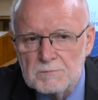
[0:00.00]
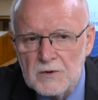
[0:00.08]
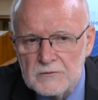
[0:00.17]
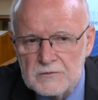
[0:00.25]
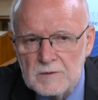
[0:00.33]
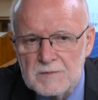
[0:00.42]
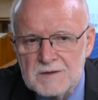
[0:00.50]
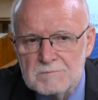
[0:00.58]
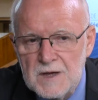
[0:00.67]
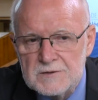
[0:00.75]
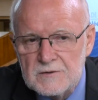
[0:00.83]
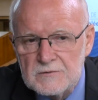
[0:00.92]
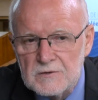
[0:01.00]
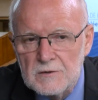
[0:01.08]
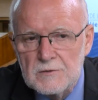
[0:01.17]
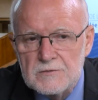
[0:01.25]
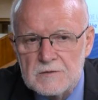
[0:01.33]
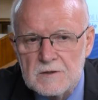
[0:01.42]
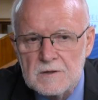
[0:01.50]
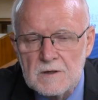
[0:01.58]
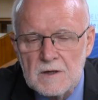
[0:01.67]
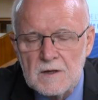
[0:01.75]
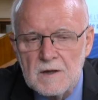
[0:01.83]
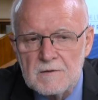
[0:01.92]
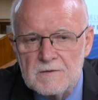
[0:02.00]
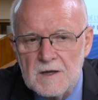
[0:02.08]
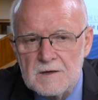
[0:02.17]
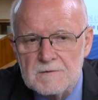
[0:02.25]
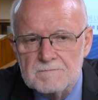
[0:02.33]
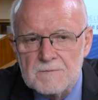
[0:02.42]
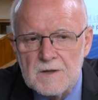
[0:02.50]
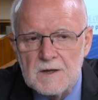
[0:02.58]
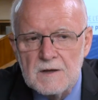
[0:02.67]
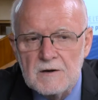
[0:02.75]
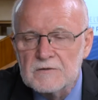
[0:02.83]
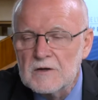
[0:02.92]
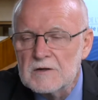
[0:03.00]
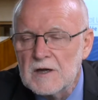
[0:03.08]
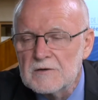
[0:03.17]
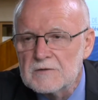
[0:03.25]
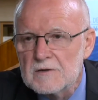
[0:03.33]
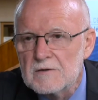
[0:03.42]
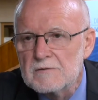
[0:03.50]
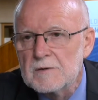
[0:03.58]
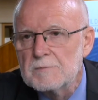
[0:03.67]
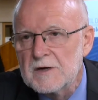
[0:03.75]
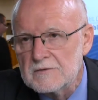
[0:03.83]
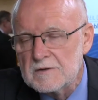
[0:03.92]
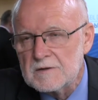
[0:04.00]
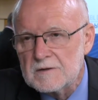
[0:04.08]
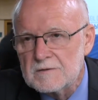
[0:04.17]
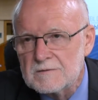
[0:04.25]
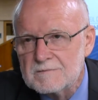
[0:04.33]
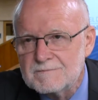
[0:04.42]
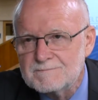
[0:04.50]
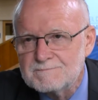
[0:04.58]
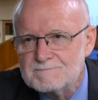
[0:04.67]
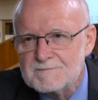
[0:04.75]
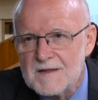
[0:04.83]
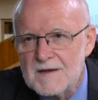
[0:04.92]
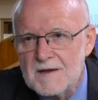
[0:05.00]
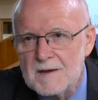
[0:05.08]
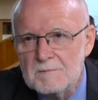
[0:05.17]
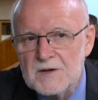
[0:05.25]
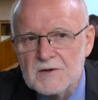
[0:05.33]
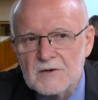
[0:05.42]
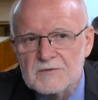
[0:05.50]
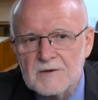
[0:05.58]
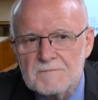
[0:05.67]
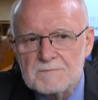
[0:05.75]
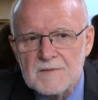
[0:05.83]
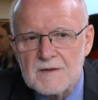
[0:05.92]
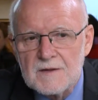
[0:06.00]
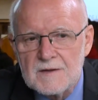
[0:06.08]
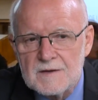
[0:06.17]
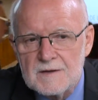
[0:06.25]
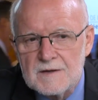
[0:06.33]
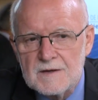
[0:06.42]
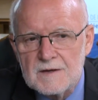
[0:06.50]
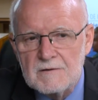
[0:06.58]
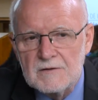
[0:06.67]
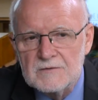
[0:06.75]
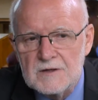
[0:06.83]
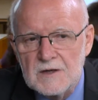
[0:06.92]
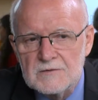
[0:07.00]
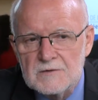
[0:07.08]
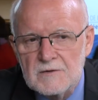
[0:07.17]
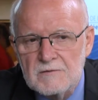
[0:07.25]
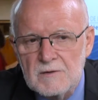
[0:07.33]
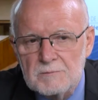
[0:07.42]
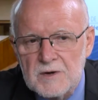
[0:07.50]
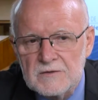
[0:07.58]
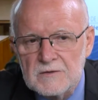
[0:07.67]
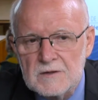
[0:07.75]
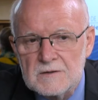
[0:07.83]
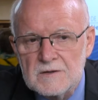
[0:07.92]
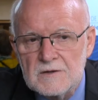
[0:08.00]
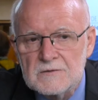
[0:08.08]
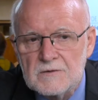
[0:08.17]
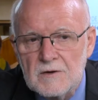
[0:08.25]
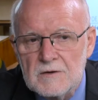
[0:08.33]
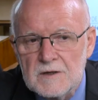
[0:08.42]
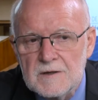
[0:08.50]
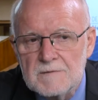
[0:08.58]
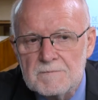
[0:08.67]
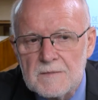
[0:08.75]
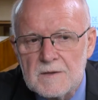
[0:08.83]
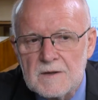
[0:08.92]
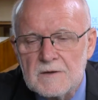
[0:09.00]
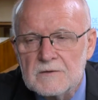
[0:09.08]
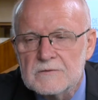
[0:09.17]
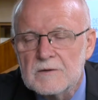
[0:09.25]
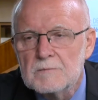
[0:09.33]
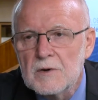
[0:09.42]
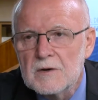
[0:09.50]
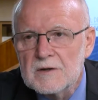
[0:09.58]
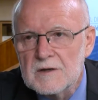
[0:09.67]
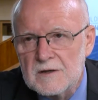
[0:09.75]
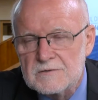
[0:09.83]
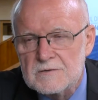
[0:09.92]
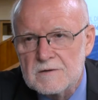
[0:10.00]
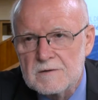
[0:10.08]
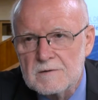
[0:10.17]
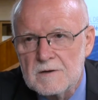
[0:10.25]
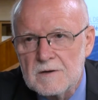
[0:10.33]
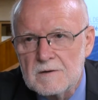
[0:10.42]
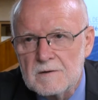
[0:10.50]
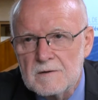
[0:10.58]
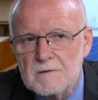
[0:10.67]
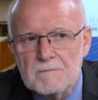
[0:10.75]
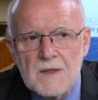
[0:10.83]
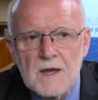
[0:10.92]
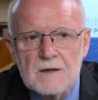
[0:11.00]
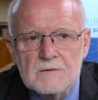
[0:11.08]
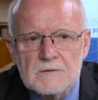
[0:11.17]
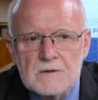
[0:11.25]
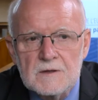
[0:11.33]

possibly better solution than resignation of the president, because resignation of a president is only symbolic gesture, and